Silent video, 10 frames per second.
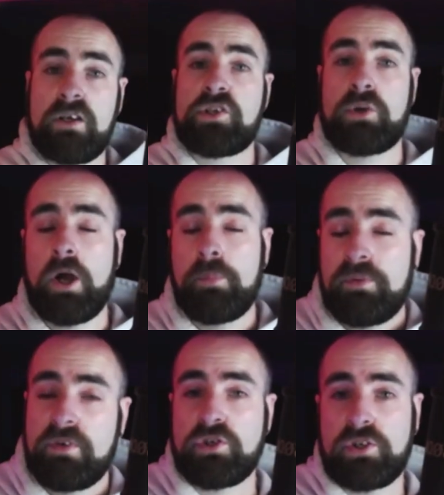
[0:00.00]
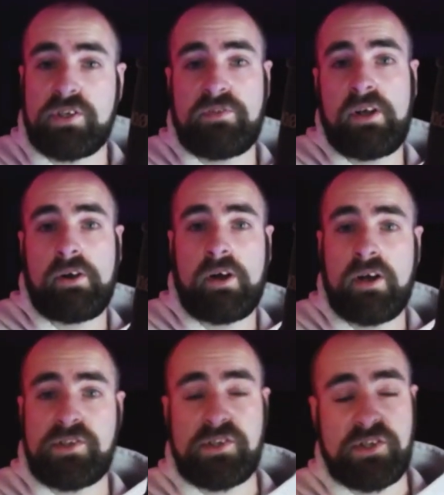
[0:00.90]
So I hope you've enjoyed this video,
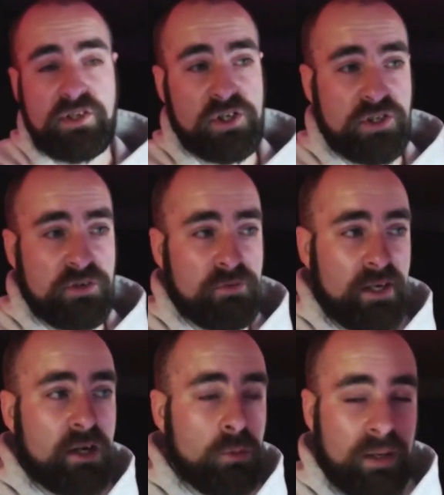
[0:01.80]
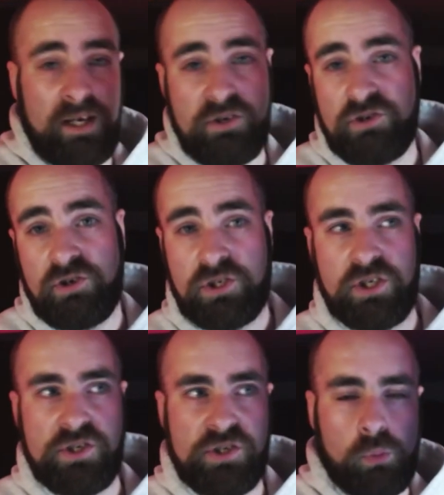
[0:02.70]
guys. This is just a really quick
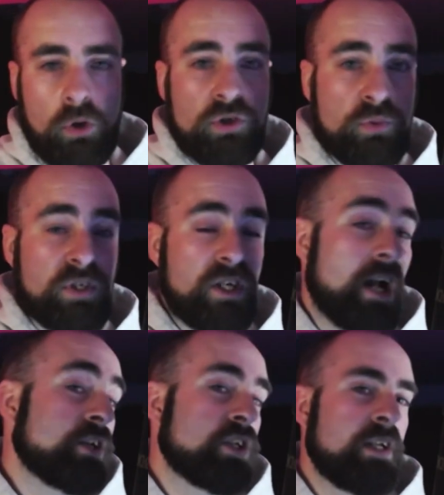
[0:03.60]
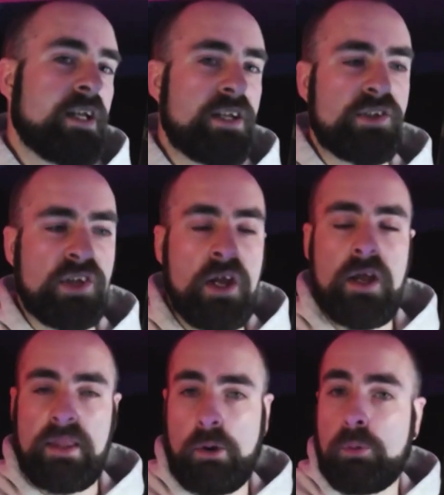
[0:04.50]
introduction as to what Twitch actually is.
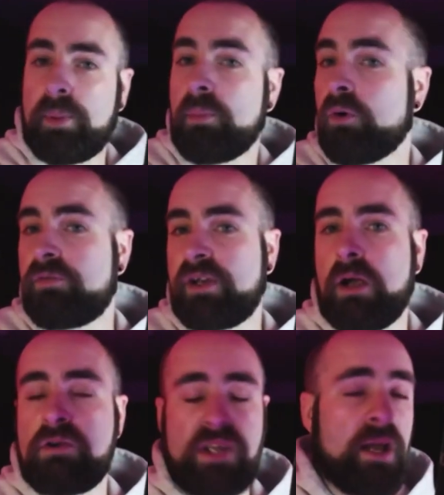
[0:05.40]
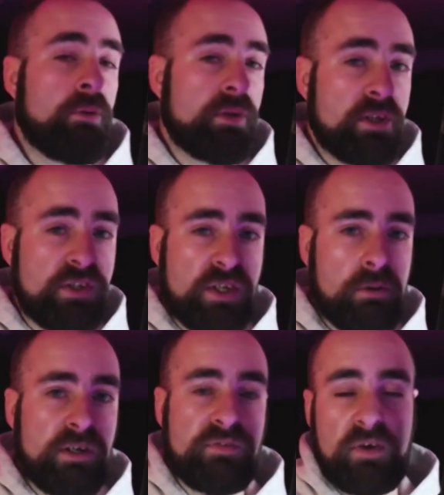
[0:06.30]
There will be more videos out in this
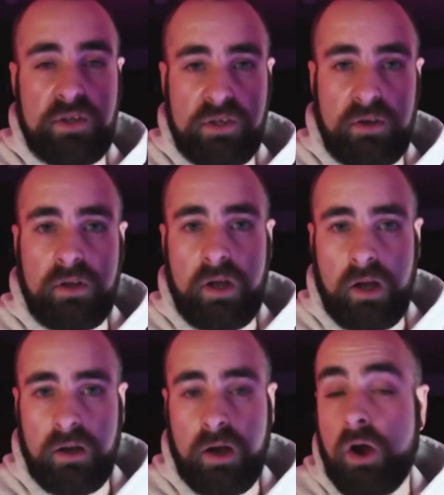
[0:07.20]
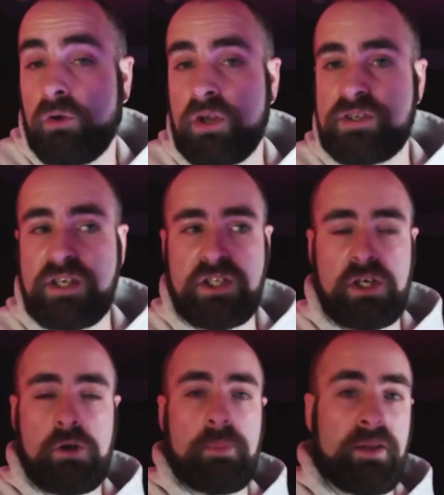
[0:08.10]
series further on, teaching
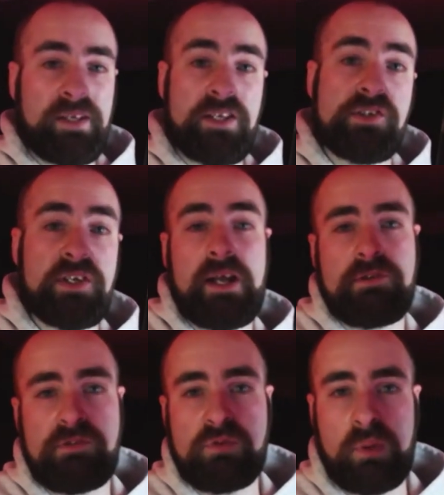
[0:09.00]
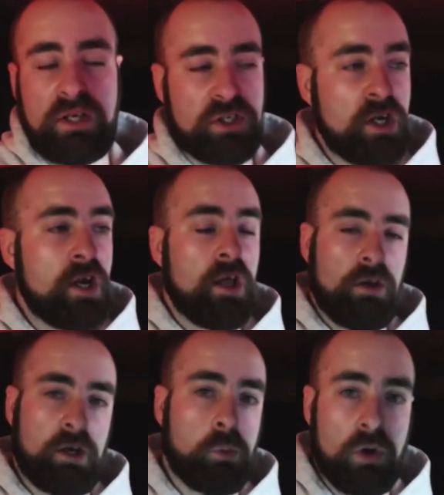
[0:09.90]
you about the ins and outs of Twitch,
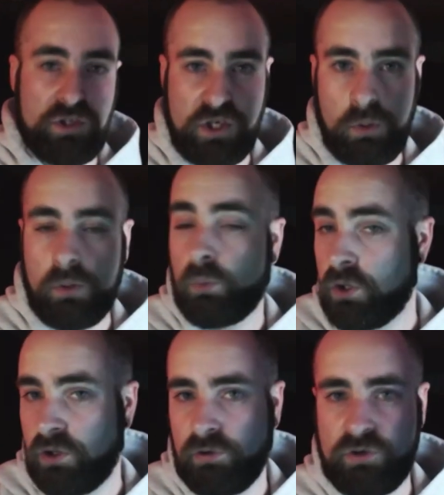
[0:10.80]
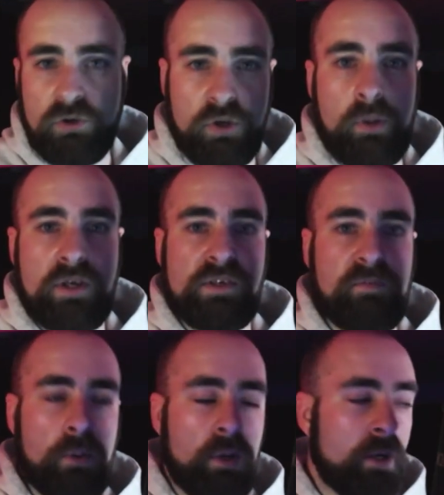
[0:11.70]
like what to and what not to do as a
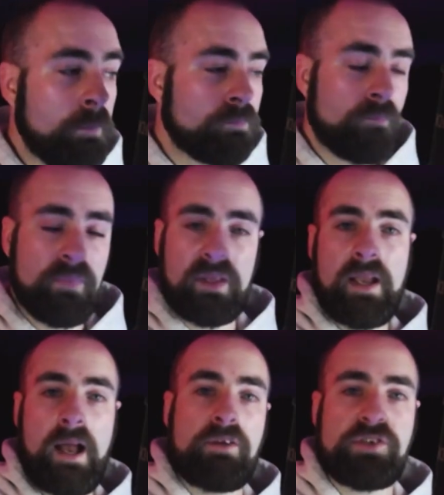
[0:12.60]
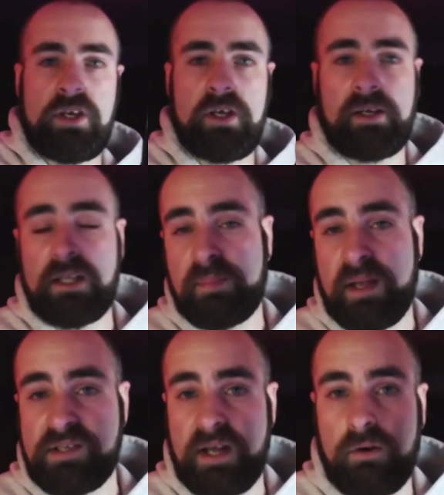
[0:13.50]
viewer, how to get the
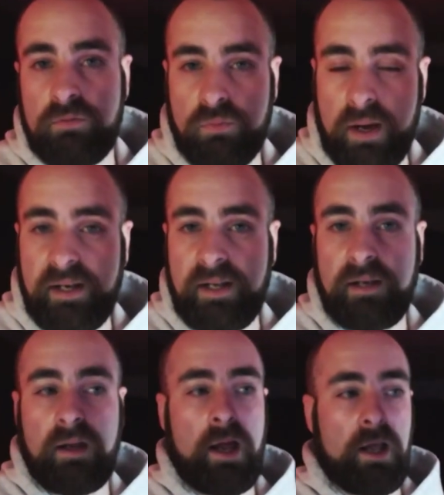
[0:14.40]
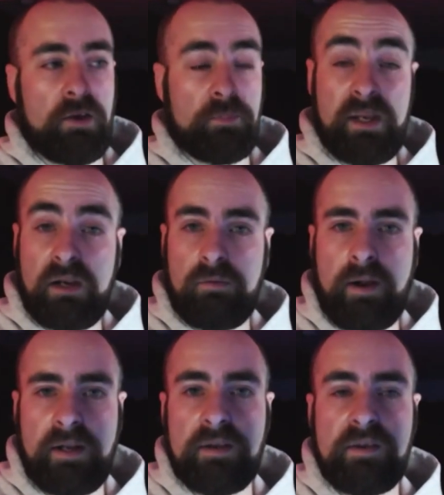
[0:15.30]
best out of raiding and being
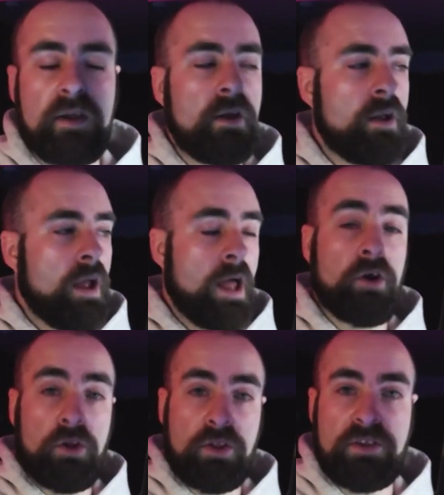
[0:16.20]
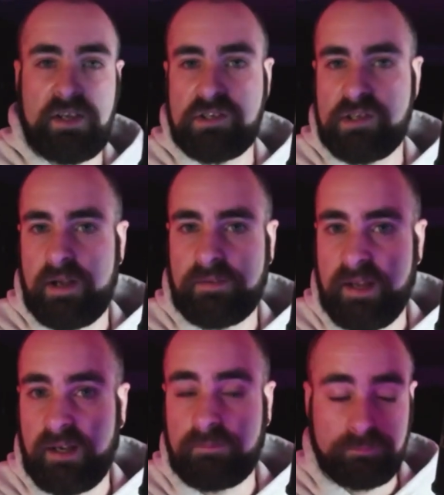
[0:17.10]
raided, and other things like that.